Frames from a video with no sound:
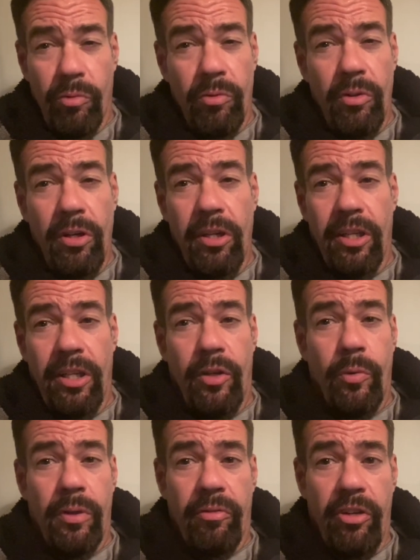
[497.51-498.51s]
really
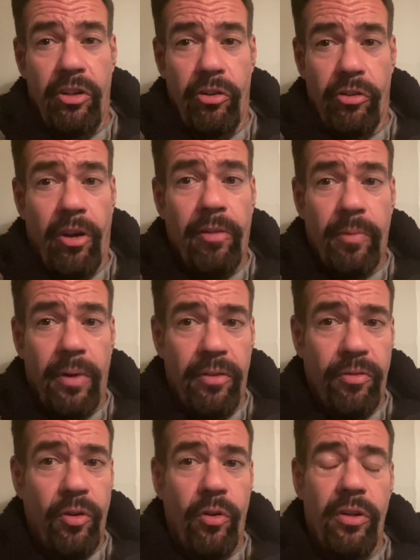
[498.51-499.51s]
quick videos off my
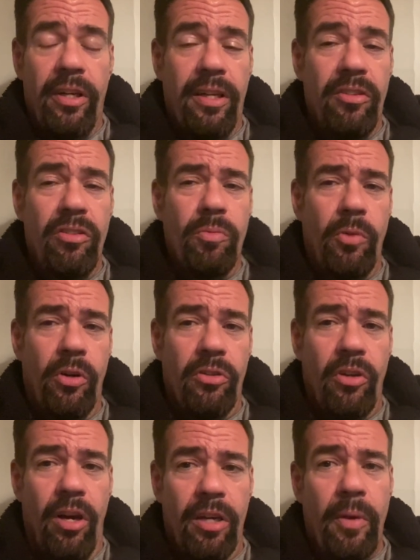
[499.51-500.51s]
phone and I just more
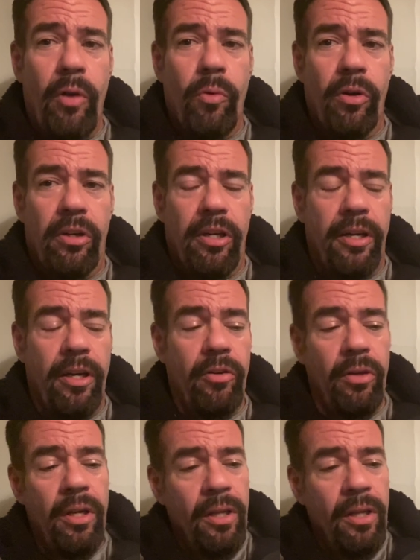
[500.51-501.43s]
talk about working out.